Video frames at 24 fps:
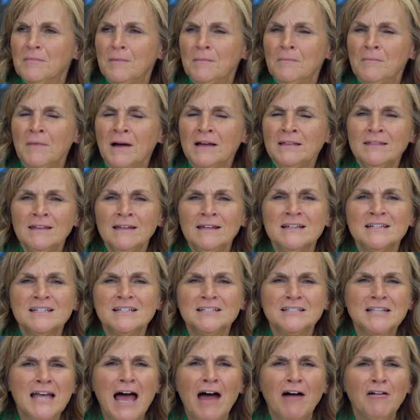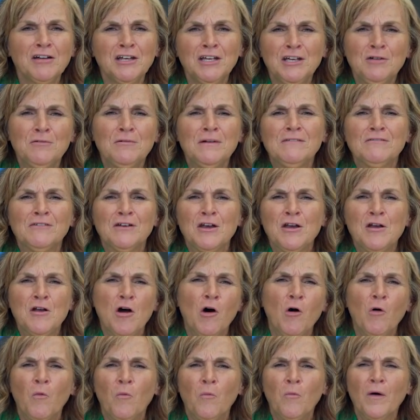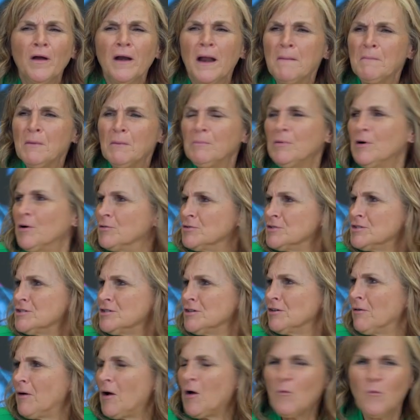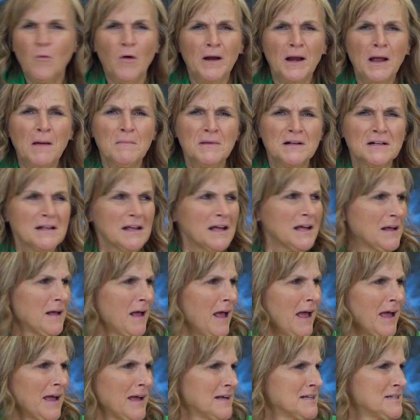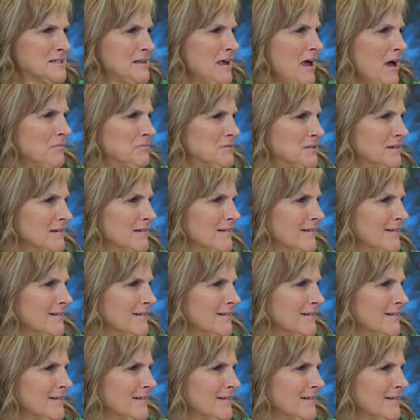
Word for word: My thing is how do you even know what I'm opposed to and what I accept?